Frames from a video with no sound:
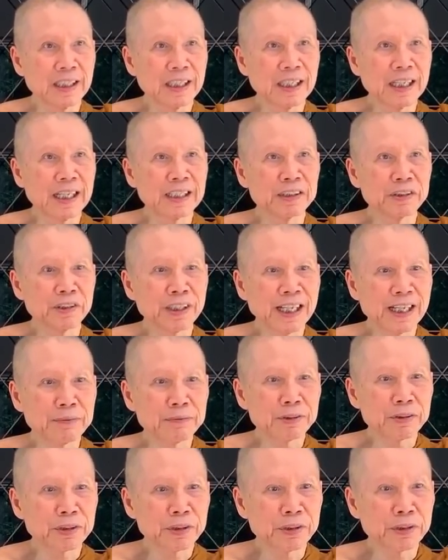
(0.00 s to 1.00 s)
And you have
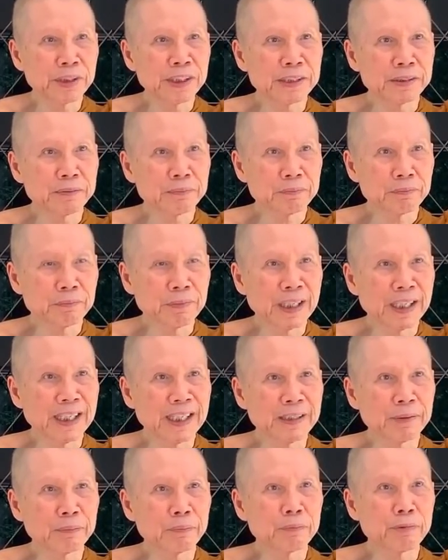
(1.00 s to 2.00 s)
to do it
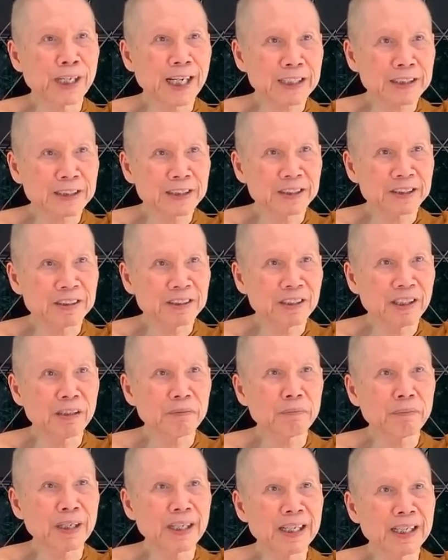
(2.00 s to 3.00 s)
by practice,
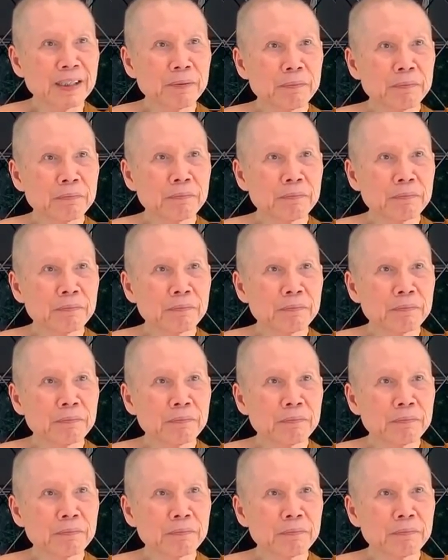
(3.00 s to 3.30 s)
not by